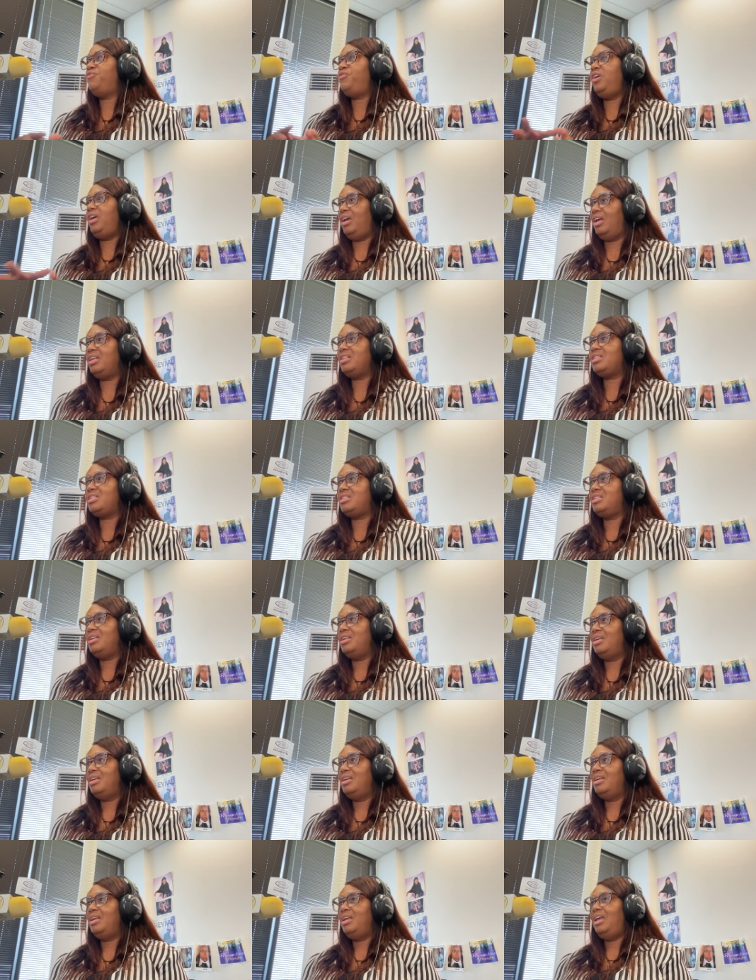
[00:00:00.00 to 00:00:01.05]
fix
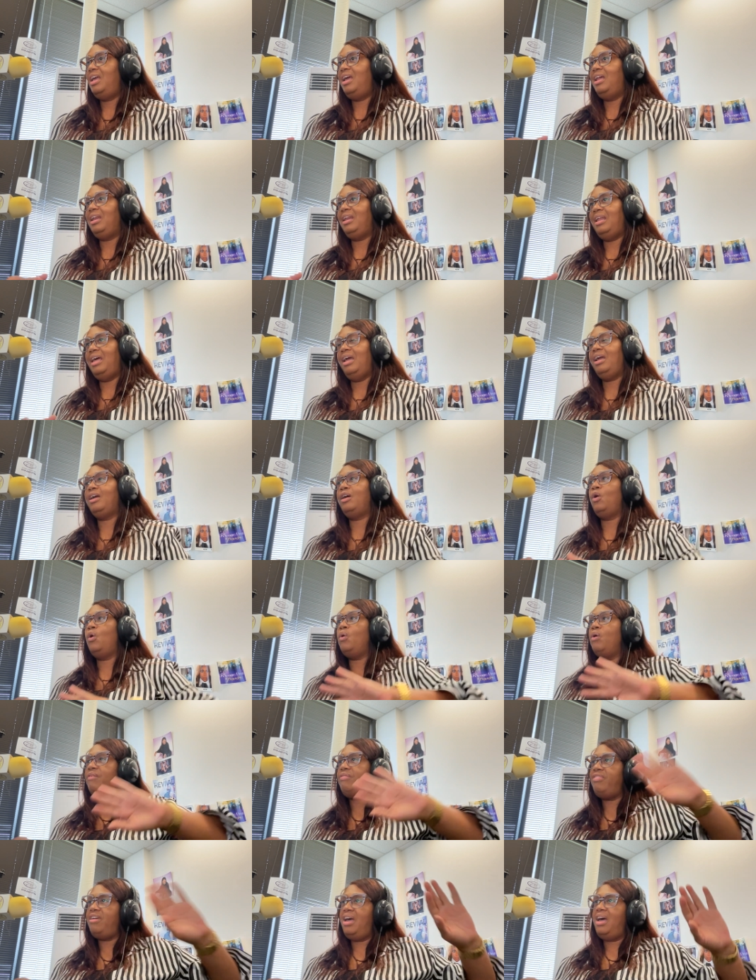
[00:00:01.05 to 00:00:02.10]
and let go
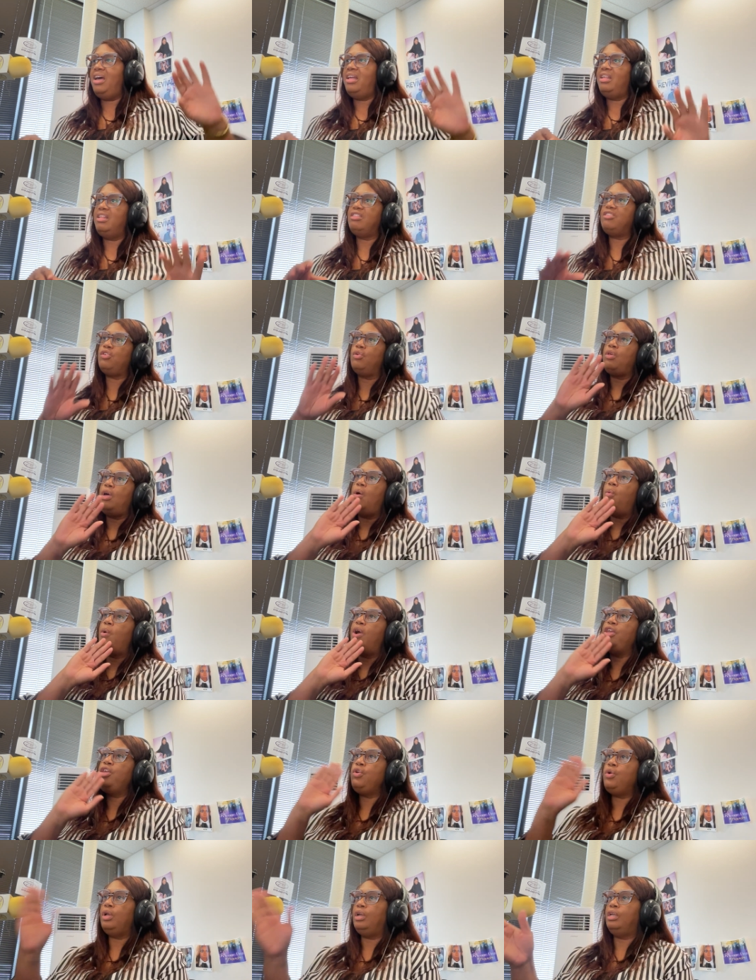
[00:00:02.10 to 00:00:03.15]
of that so that way
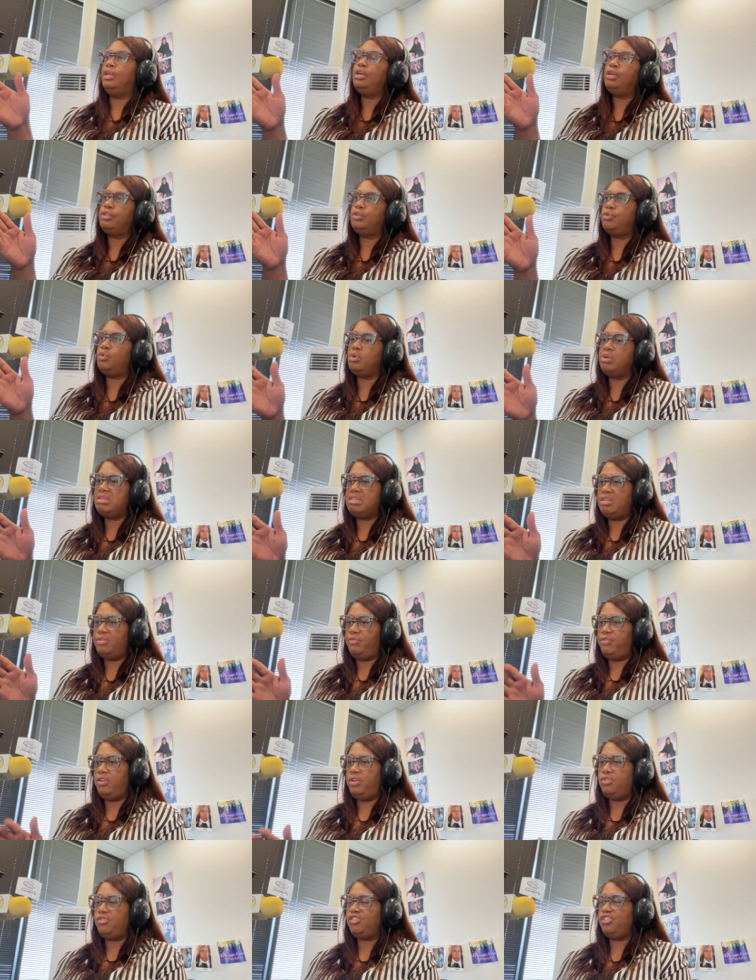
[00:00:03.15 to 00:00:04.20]
you can look towards the
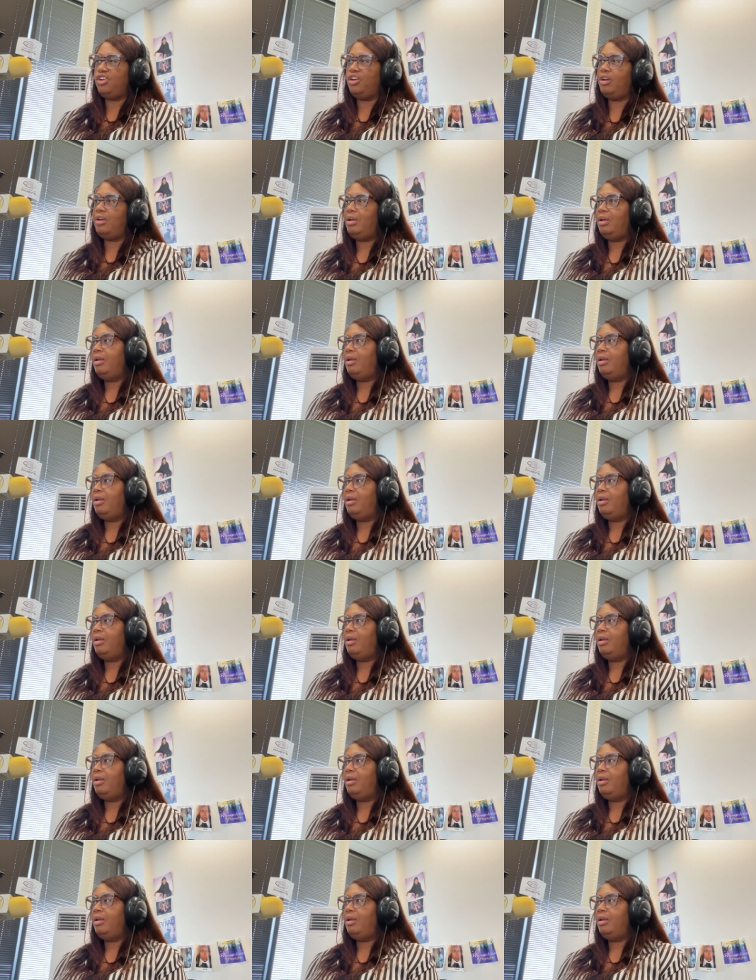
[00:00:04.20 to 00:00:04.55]
future.